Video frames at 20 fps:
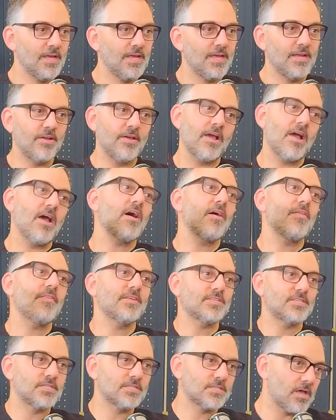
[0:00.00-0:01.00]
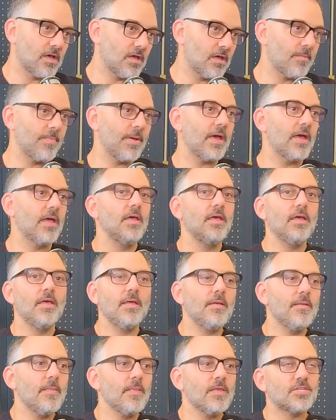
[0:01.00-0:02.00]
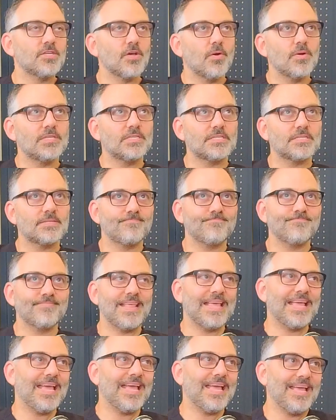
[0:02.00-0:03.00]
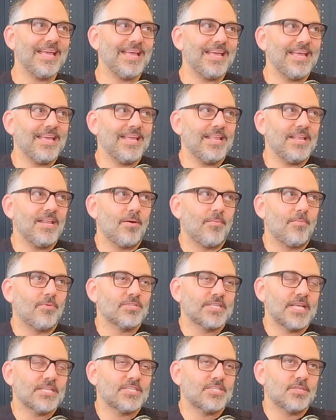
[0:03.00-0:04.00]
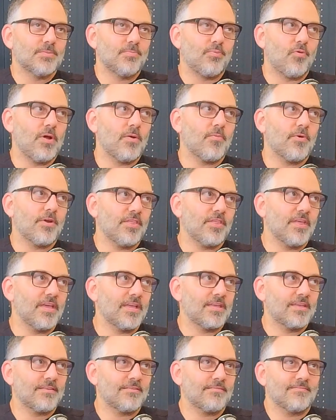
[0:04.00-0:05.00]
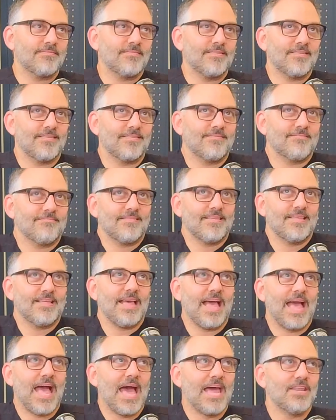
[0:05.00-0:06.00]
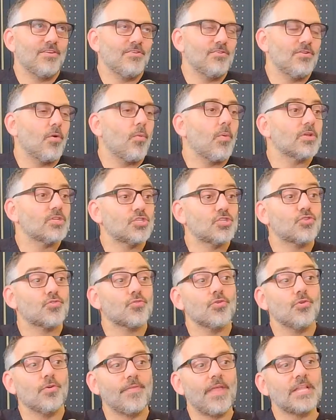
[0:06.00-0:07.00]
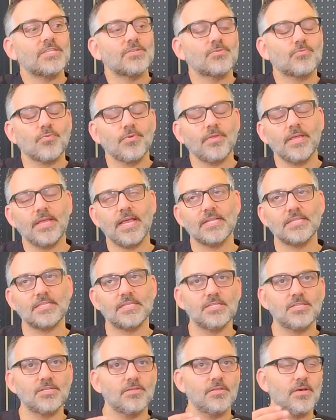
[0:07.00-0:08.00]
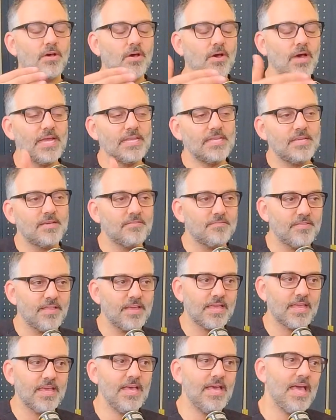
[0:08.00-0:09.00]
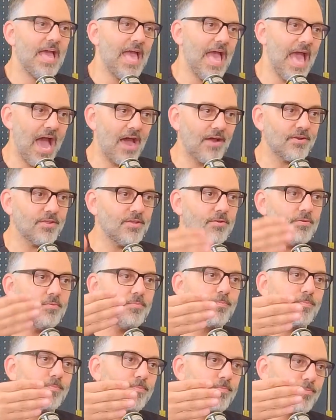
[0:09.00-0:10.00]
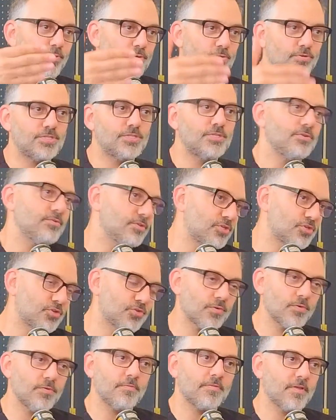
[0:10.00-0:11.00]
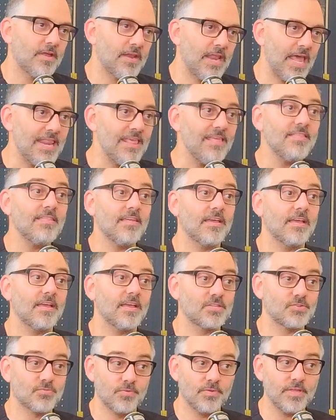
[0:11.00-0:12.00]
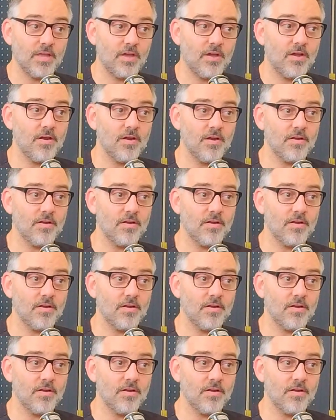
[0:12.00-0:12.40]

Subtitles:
You're like, oh, this is all about. So it almost gets to the point where you're like, how do you know what's true? And that's really gets into the whole idea of like, how do you pursue the truth on anything? It's really hard,